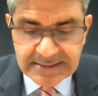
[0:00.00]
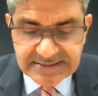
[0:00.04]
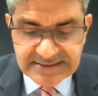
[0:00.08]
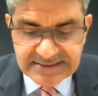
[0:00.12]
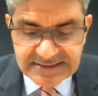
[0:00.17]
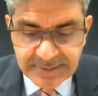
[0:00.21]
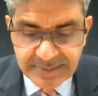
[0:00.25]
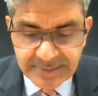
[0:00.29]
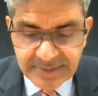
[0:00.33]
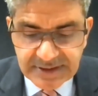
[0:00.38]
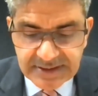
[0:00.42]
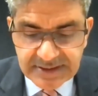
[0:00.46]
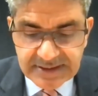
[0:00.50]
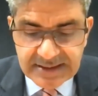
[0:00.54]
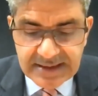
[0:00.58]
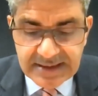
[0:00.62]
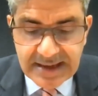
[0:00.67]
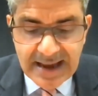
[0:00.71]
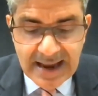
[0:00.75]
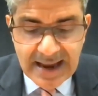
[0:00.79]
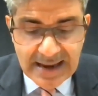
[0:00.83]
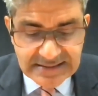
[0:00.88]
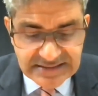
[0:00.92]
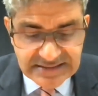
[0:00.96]

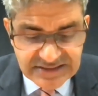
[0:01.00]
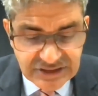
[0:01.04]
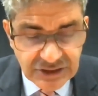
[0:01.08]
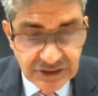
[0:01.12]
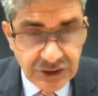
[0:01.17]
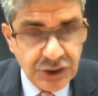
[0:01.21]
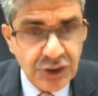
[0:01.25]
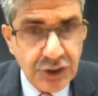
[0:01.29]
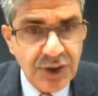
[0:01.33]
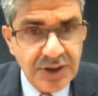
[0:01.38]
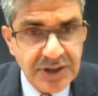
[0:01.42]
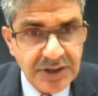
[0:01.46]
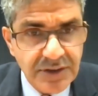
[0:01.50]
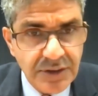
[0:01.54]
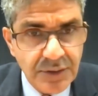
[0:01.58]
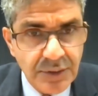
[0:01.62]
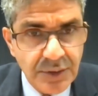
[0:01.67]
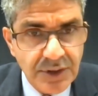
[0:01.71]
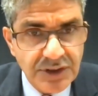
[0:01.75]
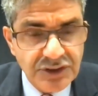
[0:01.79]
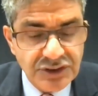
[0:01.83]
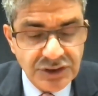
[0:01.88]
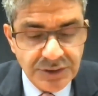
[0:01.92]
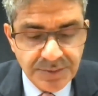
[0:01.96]
stability, and security in
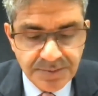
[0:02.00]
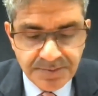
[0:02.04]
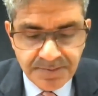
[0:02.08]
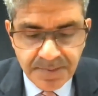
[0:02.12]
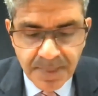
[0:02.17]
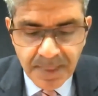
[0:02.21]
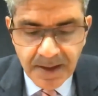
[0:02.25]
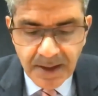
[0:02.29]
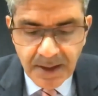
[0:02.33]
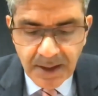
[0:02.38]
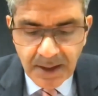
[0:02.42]
the region.